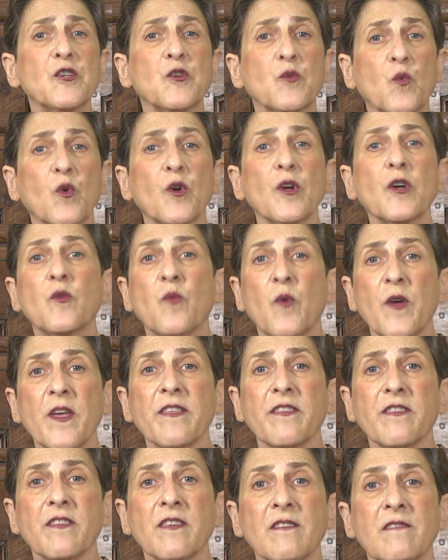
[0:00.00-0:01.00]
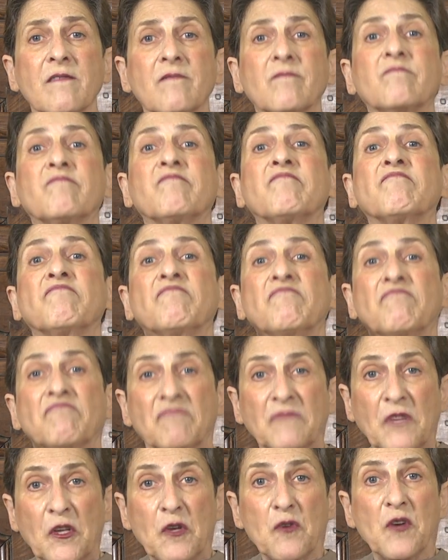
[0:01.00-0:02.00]
to work with,
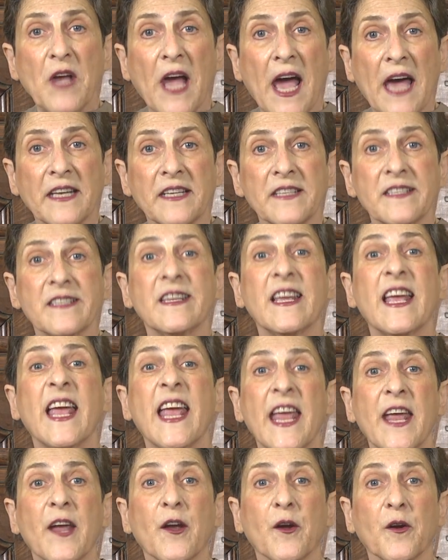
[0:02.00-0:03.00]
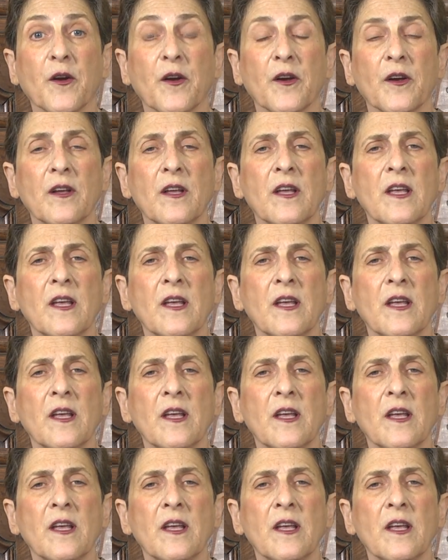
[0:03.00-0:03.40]
you got it, air.